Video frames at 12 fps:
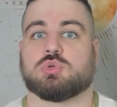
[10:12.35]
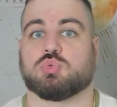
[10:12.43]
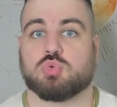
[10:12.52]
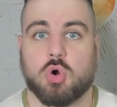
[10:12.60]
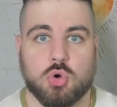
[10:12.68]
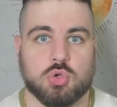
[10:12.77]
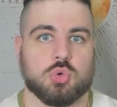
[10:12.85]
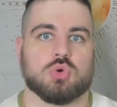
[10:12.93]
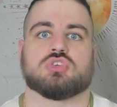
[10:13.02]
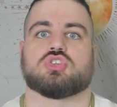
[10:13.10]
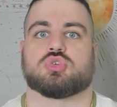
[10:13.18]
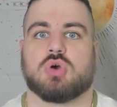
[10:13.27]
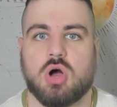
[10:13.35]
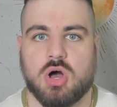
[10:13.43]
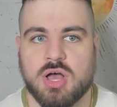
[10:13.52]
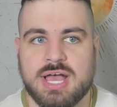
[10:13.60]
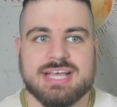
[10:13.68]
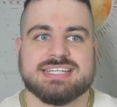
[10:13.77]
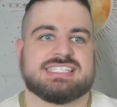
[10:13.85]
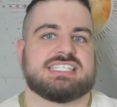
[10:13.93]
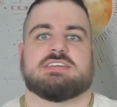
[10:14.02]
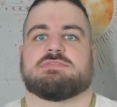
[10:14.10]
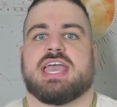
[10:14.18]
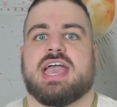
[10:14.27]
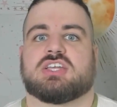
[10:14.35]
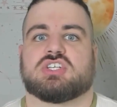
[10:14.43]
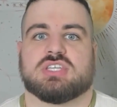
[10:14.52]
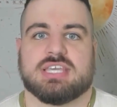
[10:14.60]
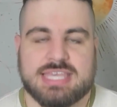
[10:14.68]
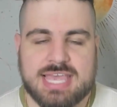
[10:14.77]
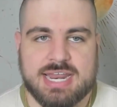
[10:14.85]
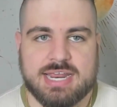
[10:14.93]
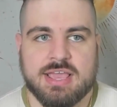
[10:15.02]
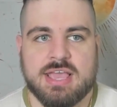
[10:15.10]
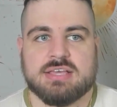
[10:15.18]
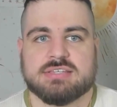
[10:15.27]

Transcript: to roll or draw to see if they actually get it.